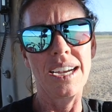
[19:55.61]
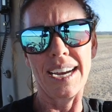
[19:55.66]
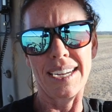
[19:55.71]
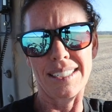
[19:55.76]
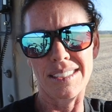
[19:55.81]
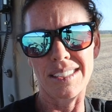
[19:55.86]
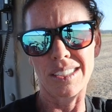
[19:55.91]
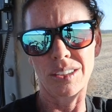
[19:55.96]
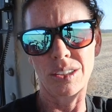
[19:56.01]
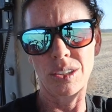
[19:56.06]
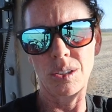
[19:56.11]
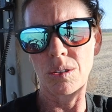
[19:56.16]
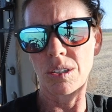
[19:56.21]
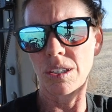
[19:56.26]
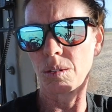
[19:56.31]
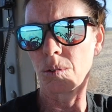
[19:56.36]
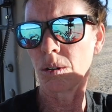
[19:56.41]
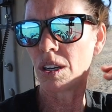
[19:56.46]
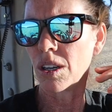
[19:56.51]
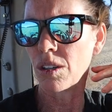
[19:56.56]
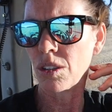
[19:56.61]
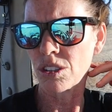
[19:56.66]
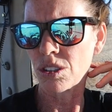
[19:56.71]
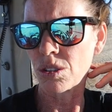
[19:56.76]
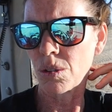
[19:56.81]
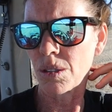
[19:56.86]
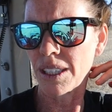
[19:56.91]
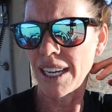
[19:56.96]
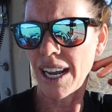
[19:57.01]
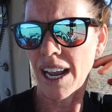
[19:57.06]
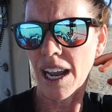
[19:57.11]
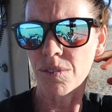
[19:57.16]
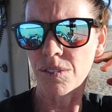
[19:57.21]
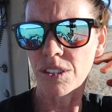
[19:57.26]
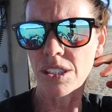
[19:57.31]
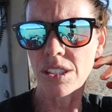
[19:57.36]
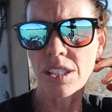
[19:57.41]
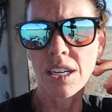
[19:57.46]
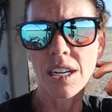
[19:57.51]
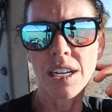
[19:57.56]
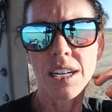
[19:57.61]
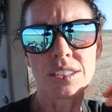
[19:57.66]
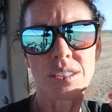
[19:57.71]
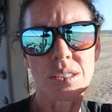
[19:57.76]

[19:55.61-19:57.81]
until noon or shortly after.